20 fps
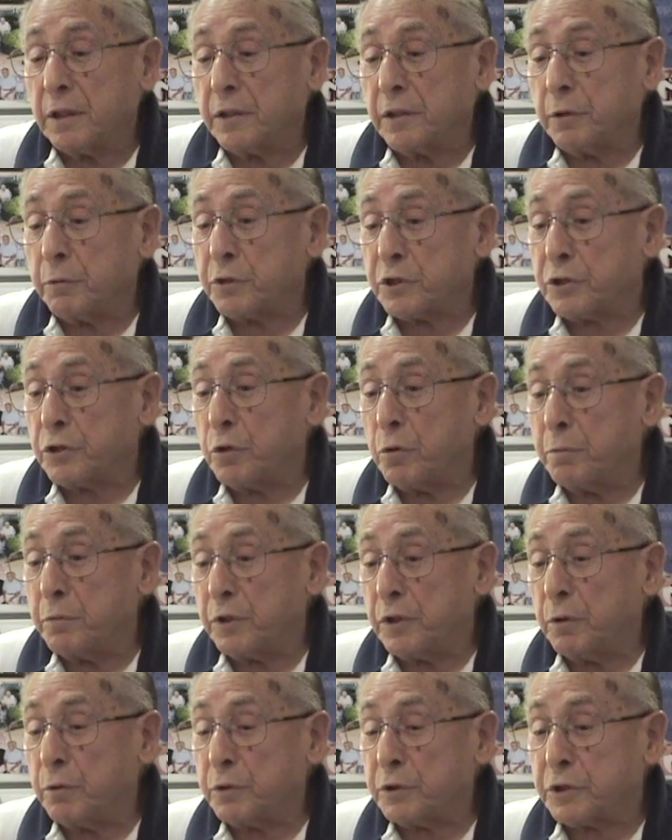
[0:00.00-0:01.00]
was
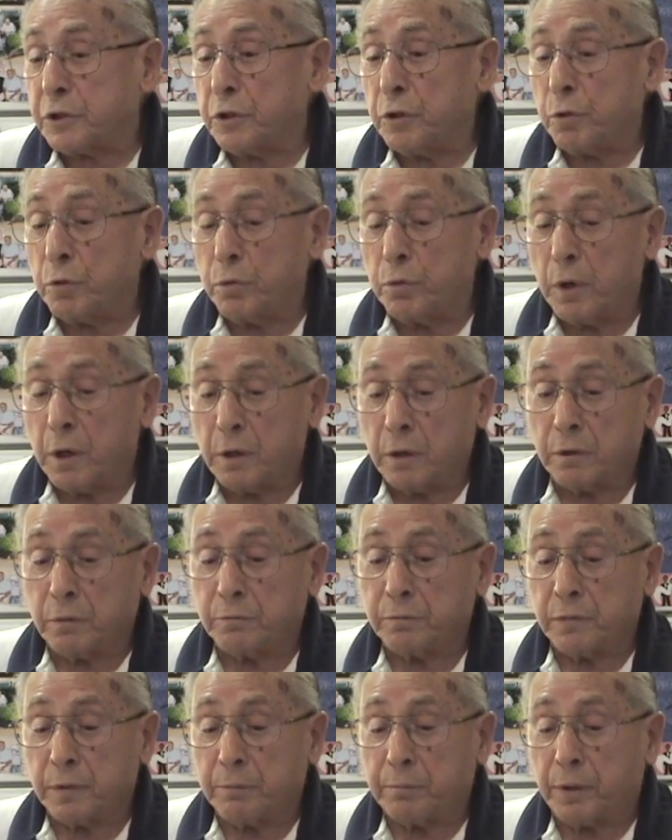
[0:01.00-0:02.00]

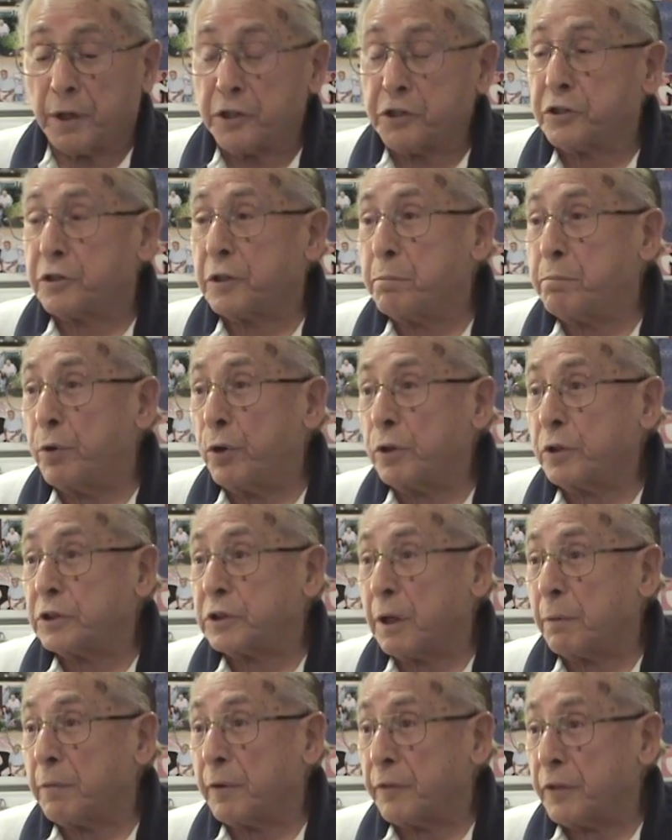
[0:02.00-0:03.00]
no place to book
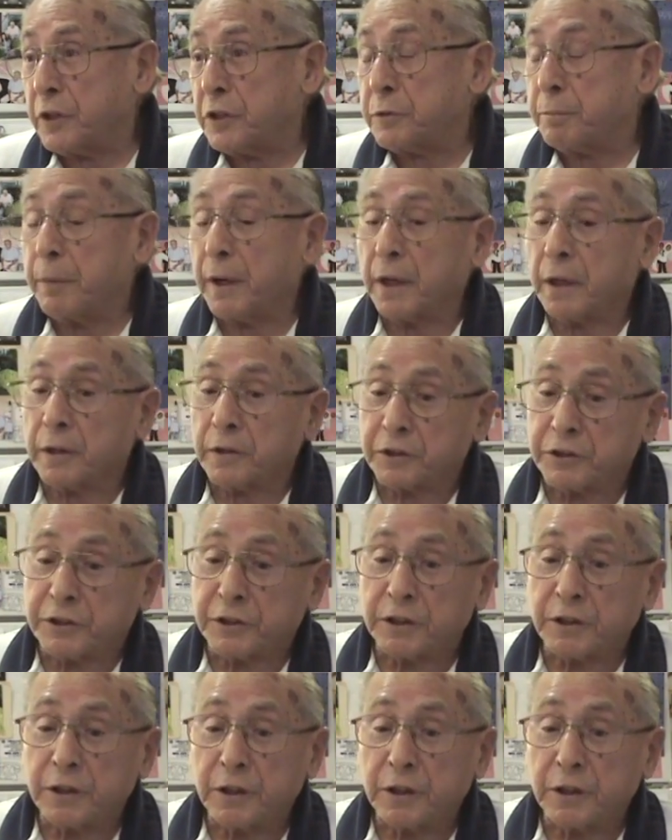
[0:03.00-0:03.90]
some of these bands.